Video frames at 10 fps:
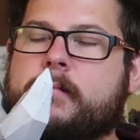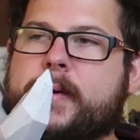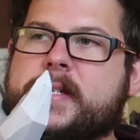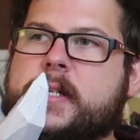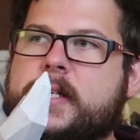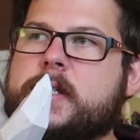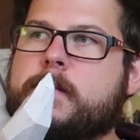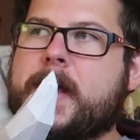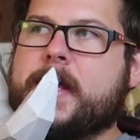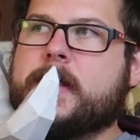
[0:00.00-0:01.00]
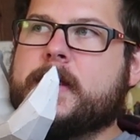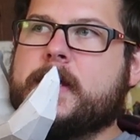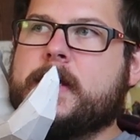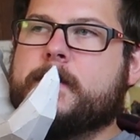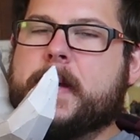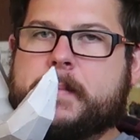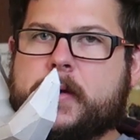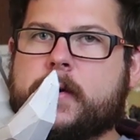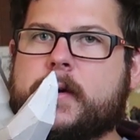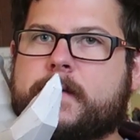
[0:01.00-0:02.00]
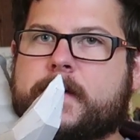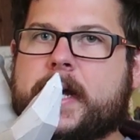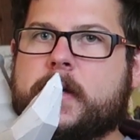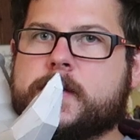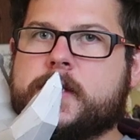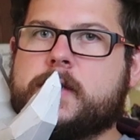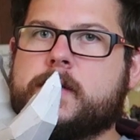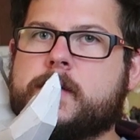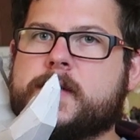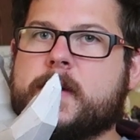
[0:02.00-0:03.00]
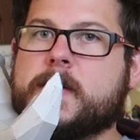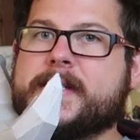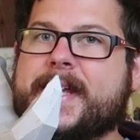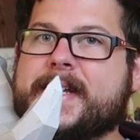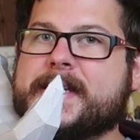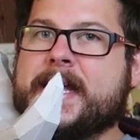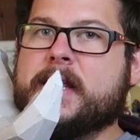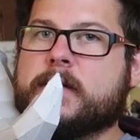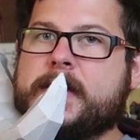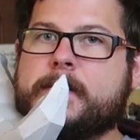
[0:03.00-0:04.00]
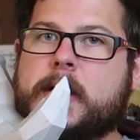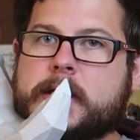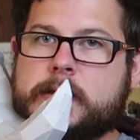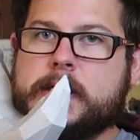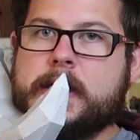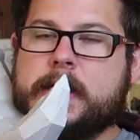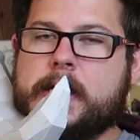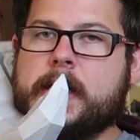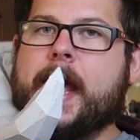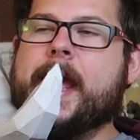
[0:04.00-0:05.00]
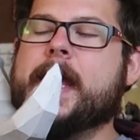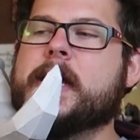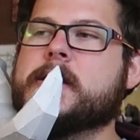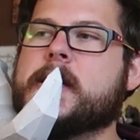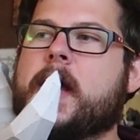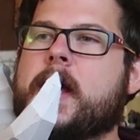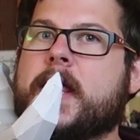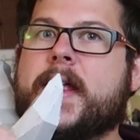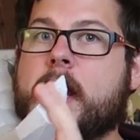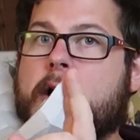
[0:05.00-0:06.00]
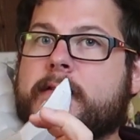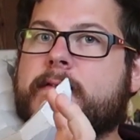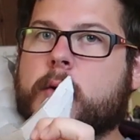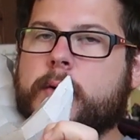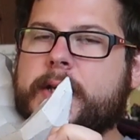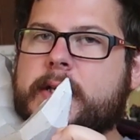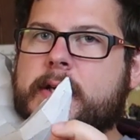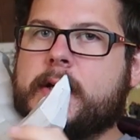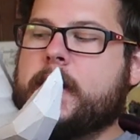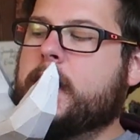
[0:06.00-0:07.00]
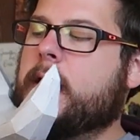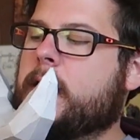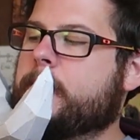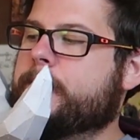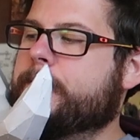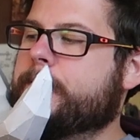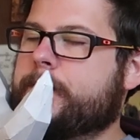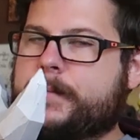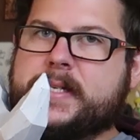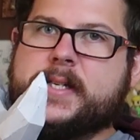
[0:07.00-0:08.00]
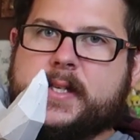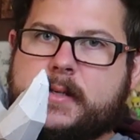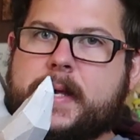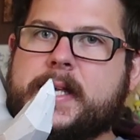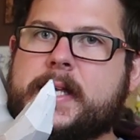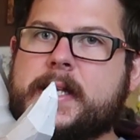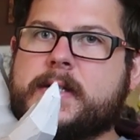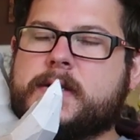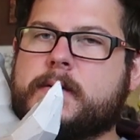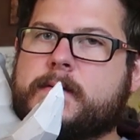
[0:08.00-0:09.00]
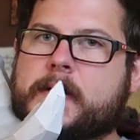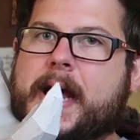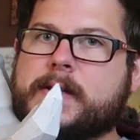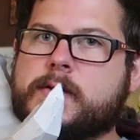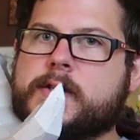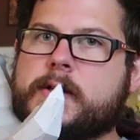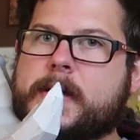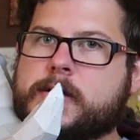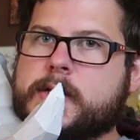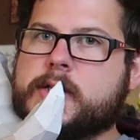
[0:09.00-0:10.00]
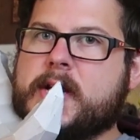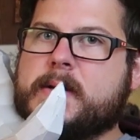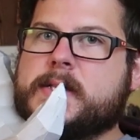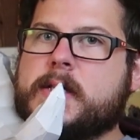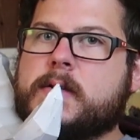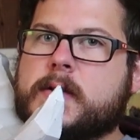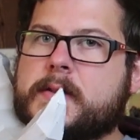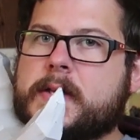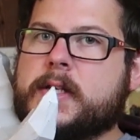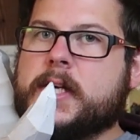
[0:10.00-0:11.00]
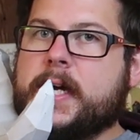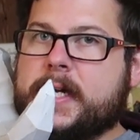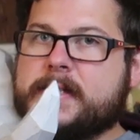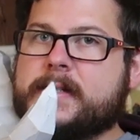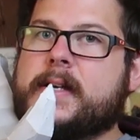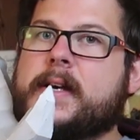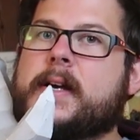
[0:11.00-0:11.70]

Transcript: basically to make the Papakura files, someone takes a 3D model and they unfold it, basically making it into flat geometric shapes that you can then cut,